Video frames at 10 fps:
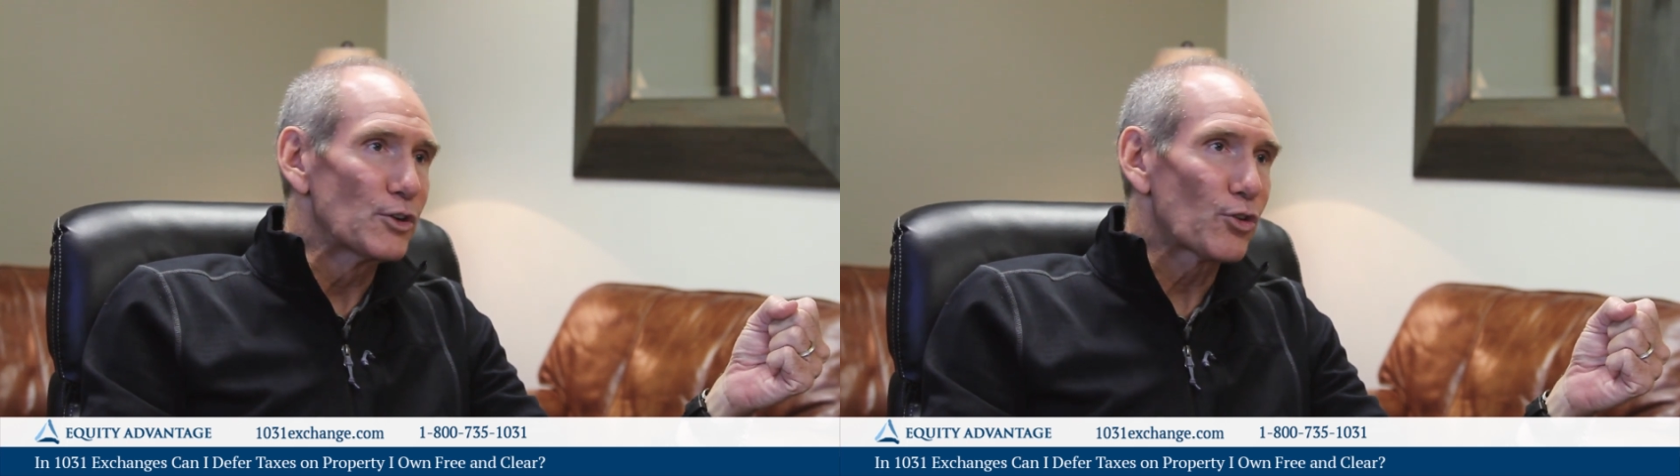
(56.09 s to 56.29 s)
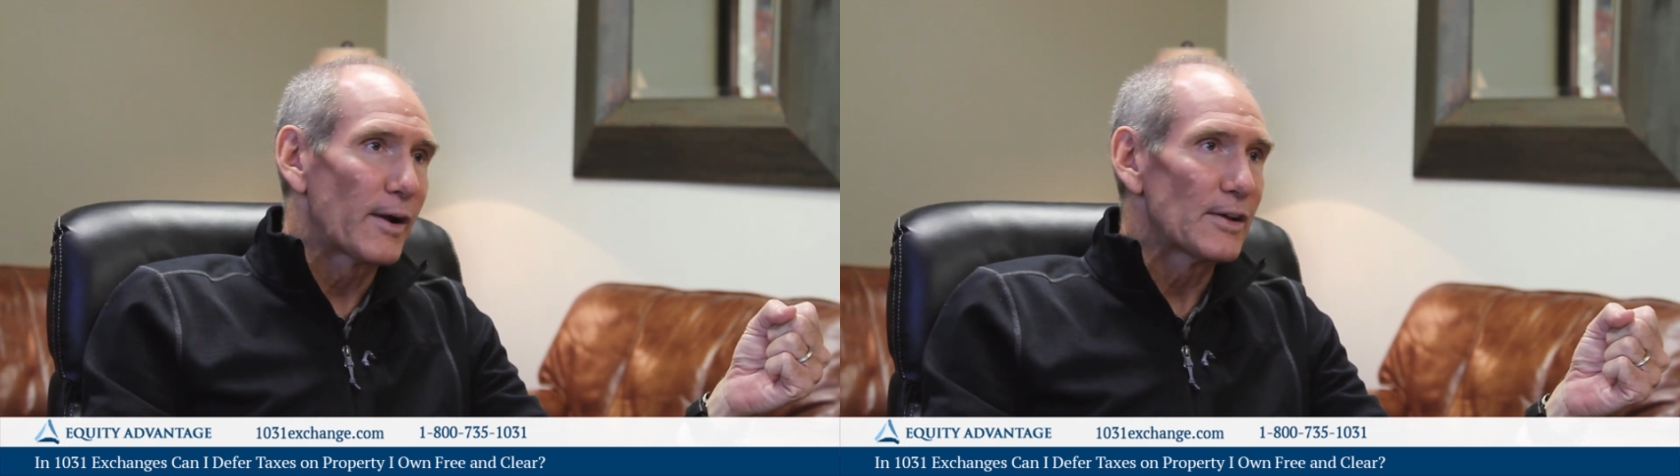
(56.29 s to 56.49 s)

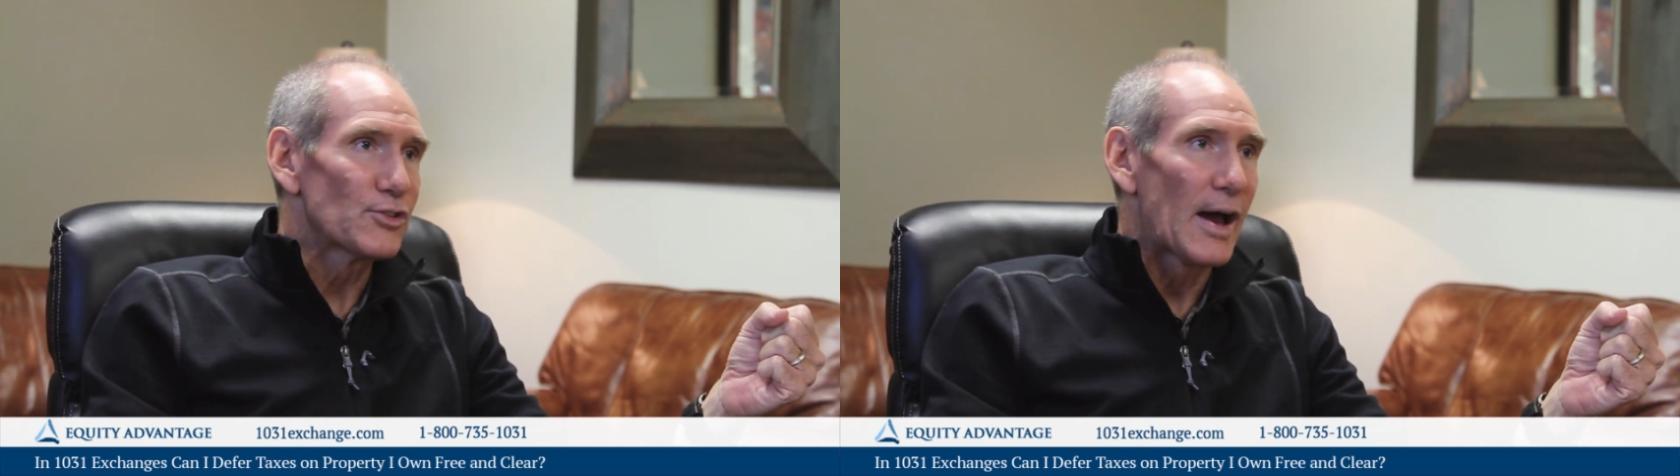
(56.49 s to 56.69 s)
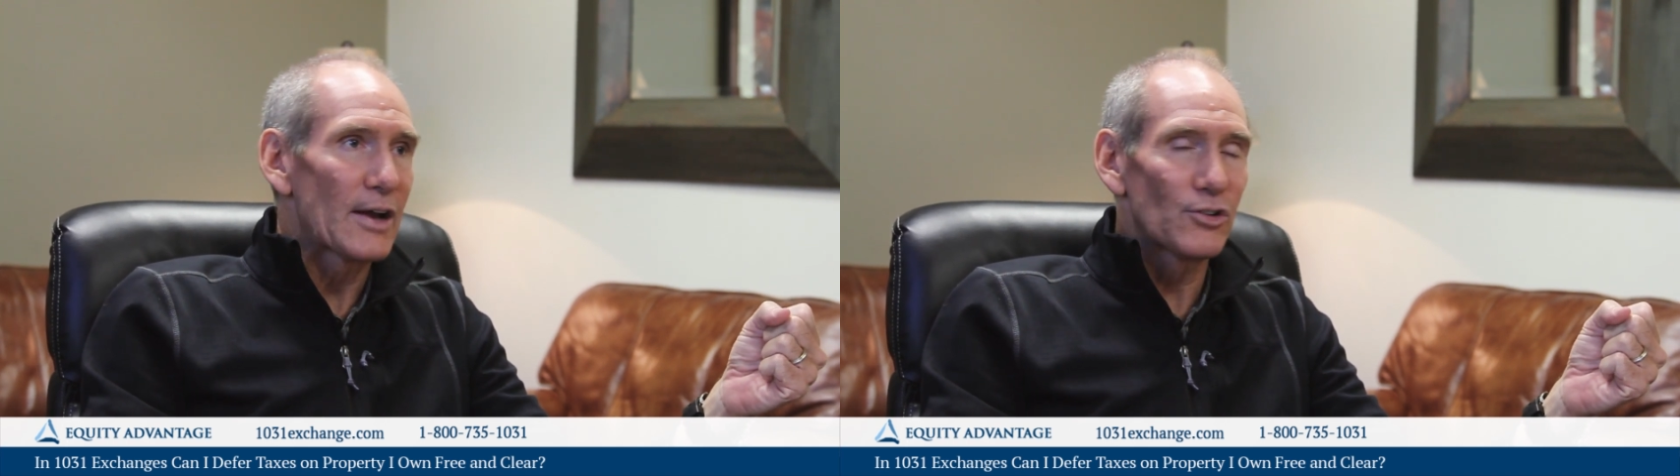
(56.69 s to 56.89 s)

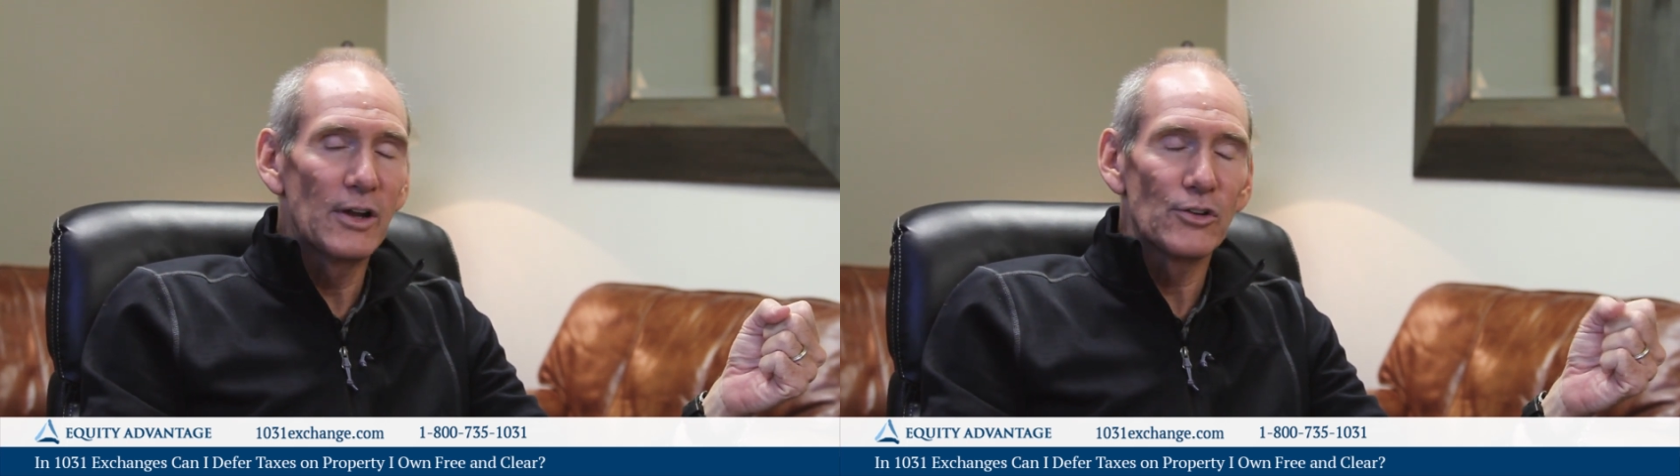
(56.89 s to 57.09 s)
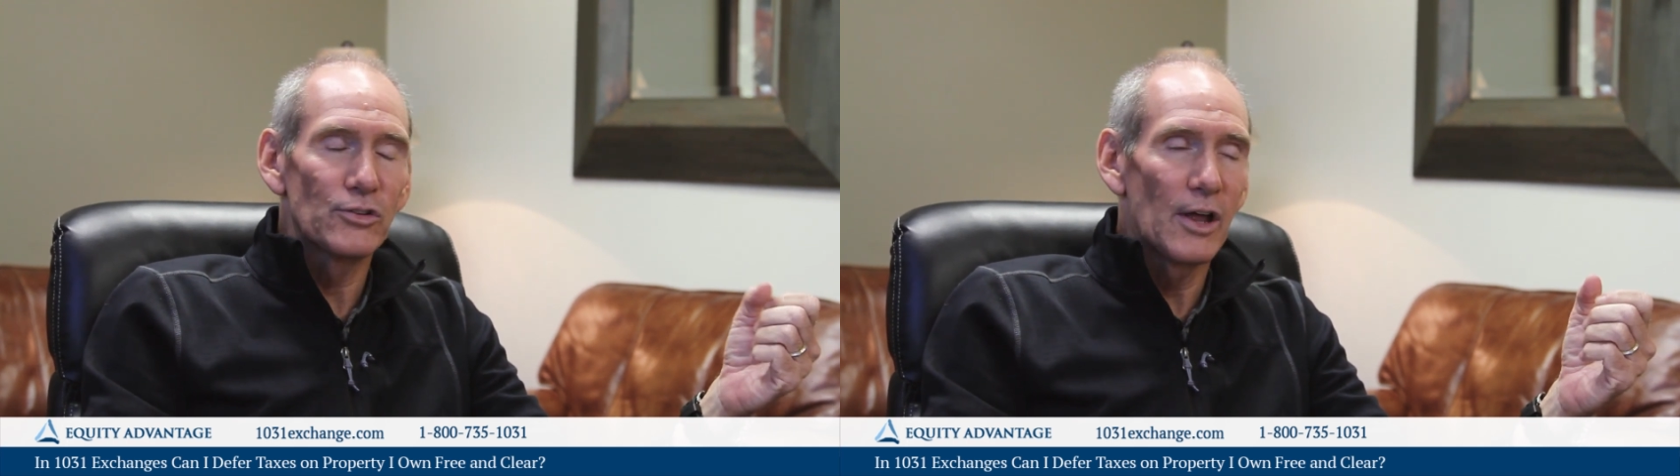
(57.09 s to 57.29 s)
transaction
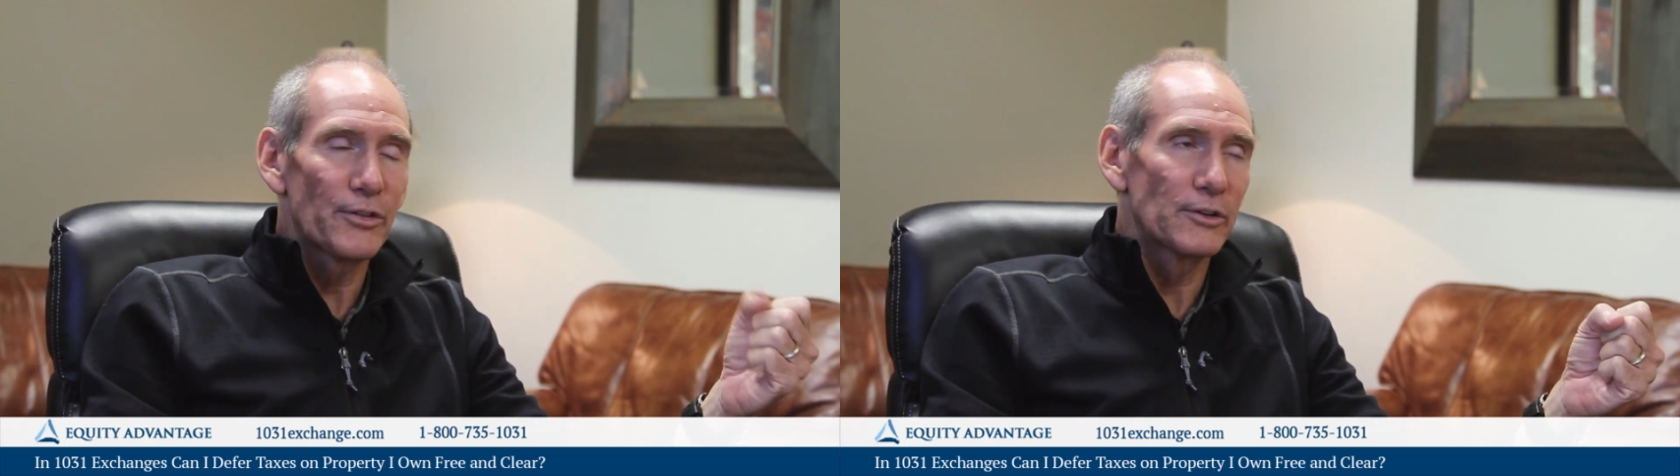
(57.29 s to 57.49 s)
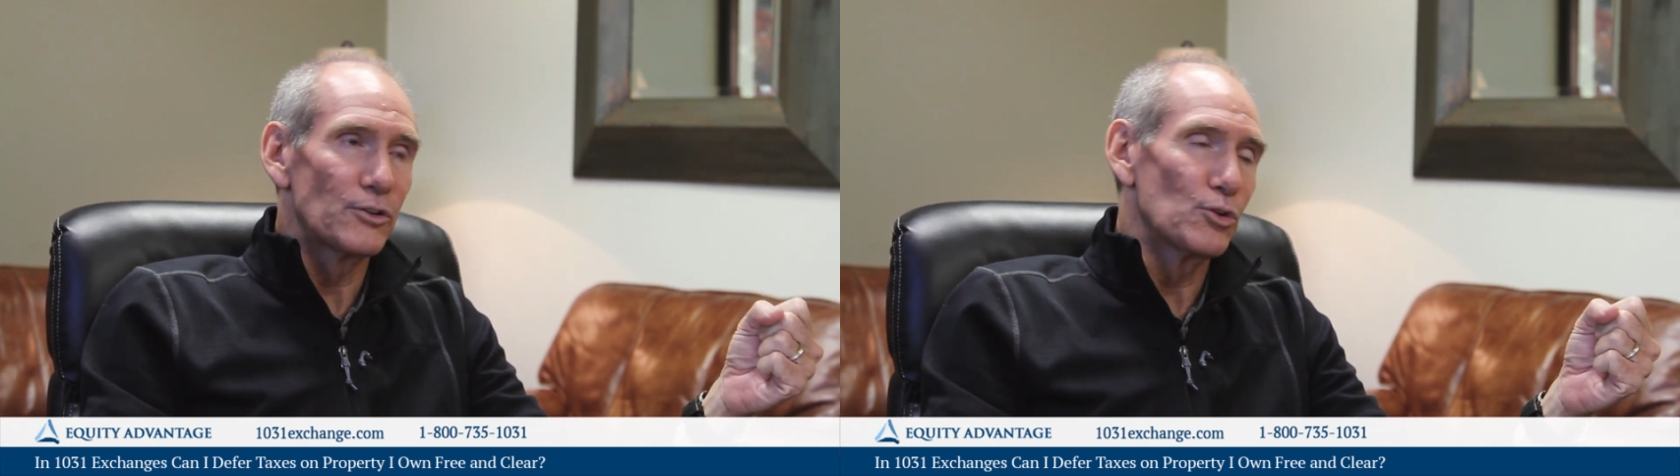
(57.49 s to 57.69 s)
has
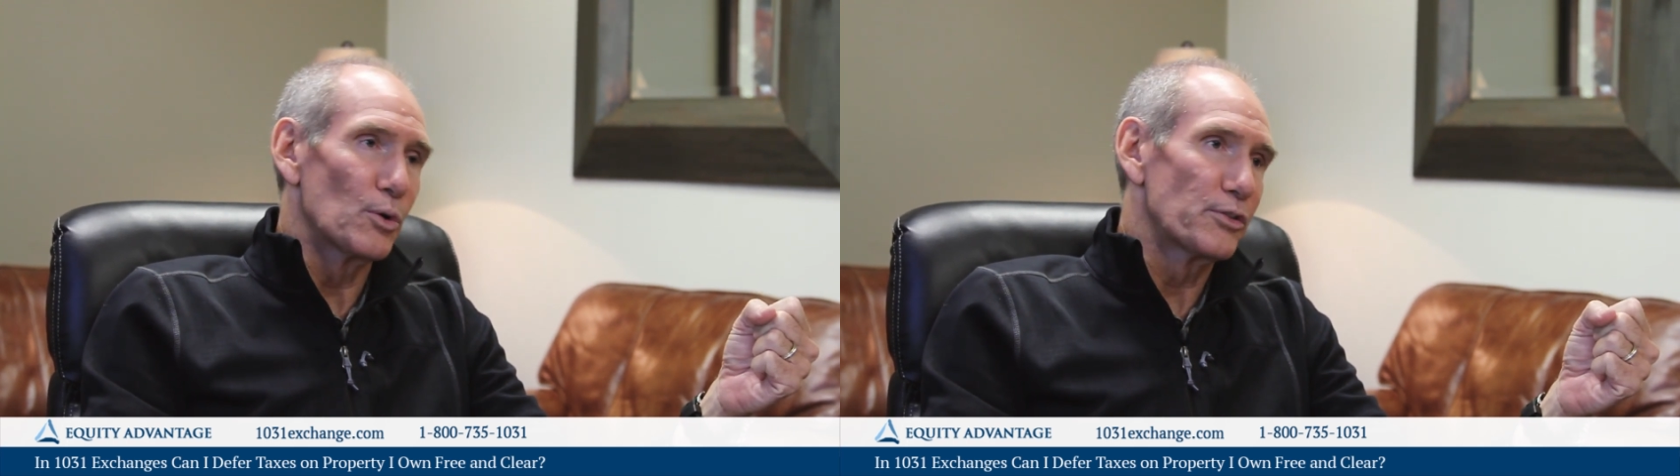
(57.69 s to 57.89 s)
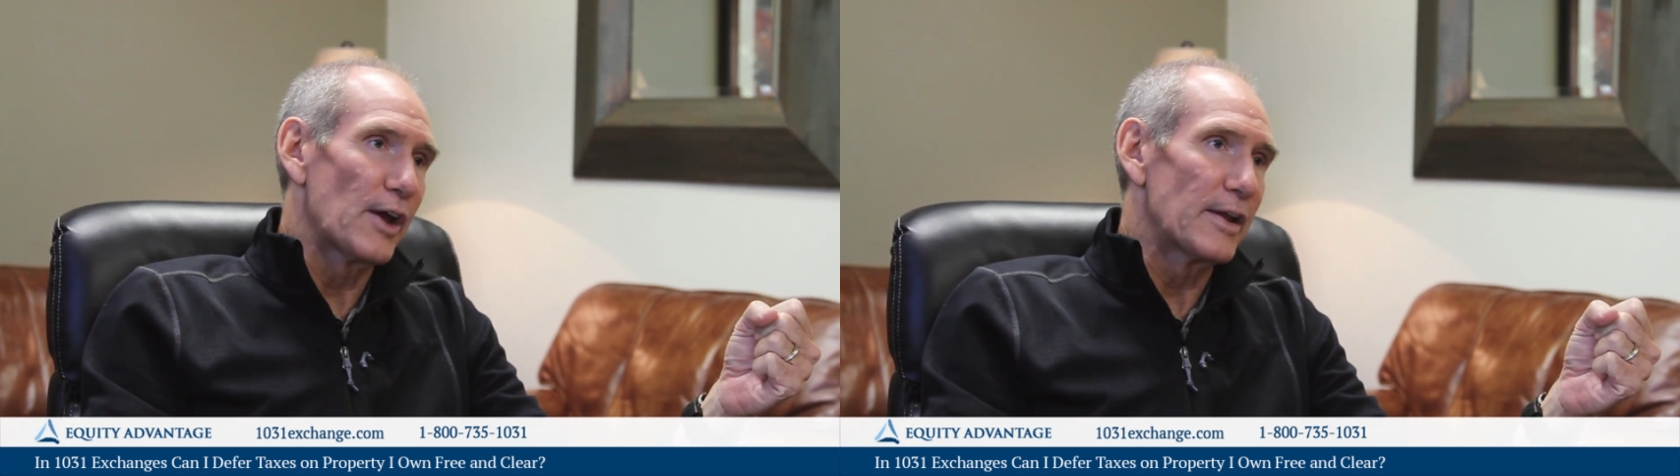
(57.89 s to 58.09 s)
nothing to do
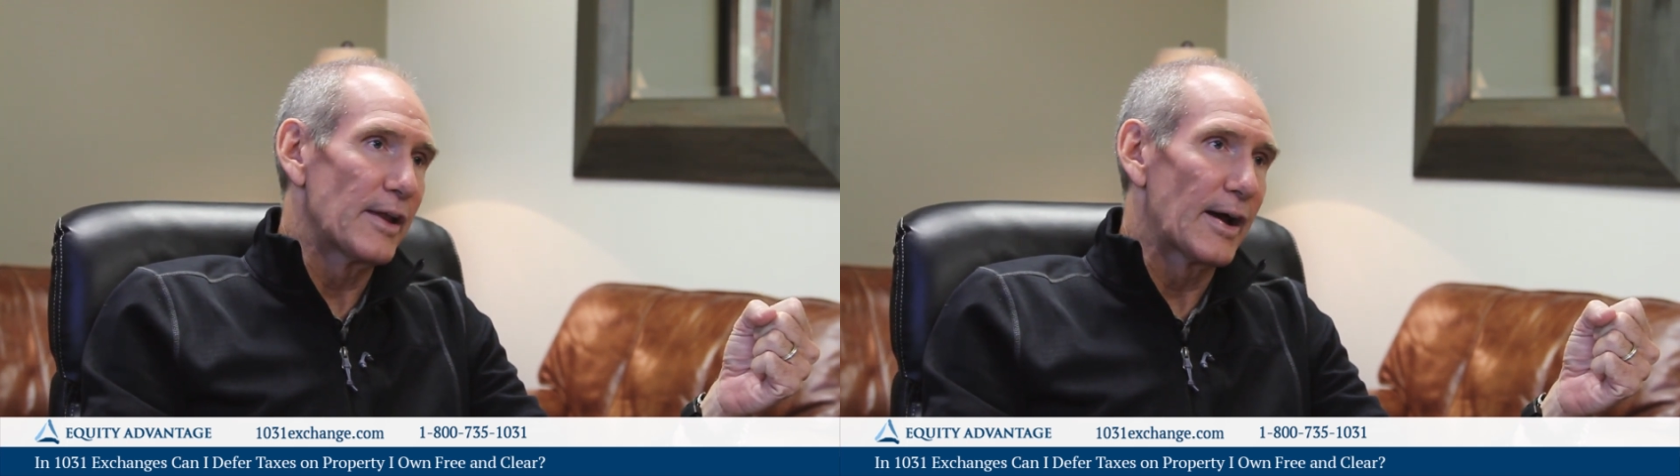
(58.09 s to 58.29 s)
with debt and